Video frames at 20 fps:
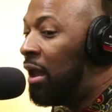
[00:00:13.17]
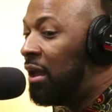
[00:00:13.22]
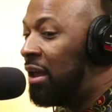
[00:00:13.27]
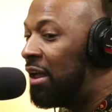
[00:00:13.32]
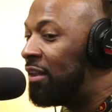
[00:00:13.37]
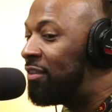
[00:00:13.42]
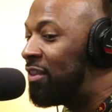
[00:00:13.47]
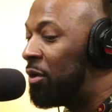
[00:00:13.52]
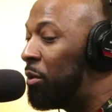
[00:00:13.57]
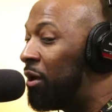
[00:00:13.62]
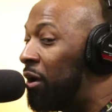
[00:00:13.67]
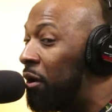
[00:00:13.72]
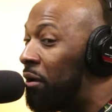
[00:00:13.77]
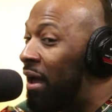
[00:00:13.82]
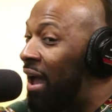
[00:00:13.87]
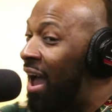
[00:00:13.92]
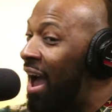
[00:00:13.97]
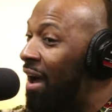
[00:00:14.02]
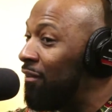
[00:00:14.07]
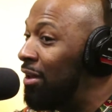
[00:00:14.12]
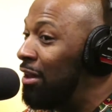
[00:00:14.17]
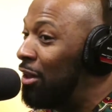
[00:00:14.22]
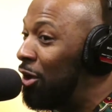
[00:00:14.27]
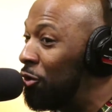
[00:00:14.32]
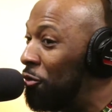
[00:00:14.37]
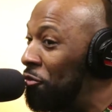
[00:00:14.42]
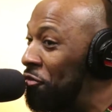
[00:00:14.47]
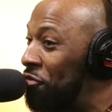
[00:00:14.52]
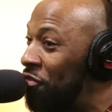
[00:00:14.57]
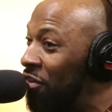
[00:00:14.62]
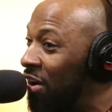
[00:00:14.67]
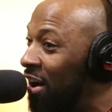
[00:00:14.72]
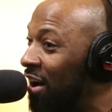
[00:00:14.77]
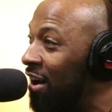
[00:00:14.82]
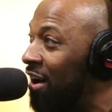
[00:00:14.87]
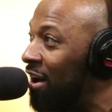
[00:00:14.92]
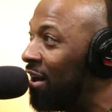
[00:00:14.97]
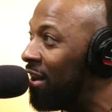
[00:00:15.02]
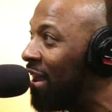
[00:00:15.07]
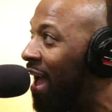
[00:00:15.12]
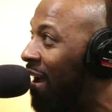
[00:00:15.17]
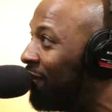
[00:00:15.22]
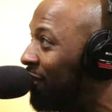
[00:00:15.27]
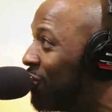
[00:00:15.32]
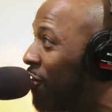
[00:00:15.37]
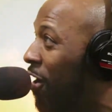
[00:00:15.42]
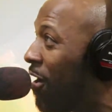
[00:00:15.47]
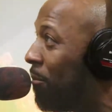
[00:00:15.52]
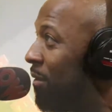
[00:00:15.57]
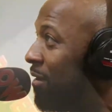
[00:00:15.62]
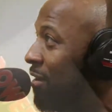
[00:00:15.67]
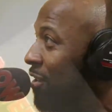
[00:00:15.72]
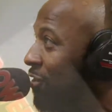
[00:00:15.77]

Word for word: yay. We're gonna have a little fun. Haven't y'all been